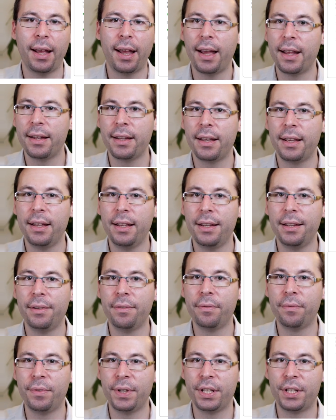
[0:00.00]
And
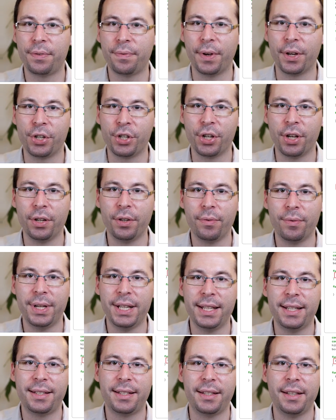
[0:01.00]
in this function,
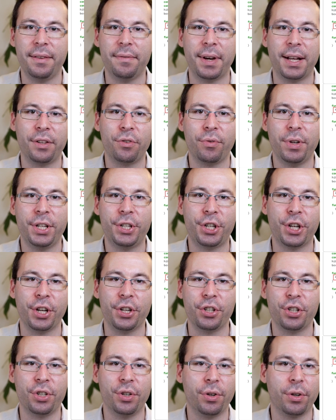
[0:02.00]
we see that we
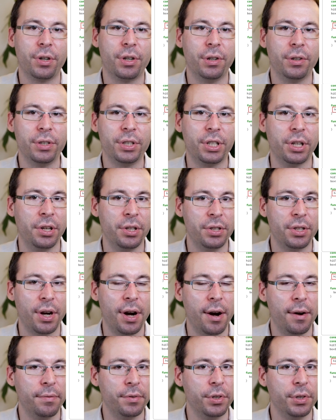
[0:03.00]
change the content
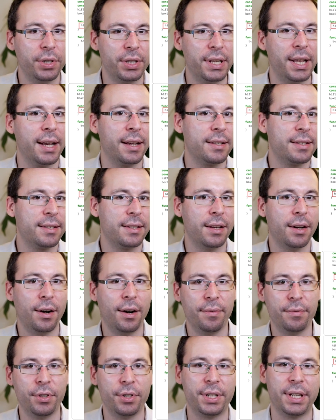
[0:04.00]
of the text
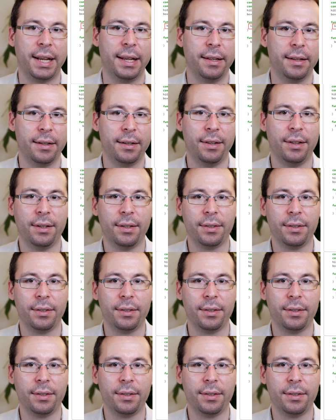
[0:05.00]
of the title.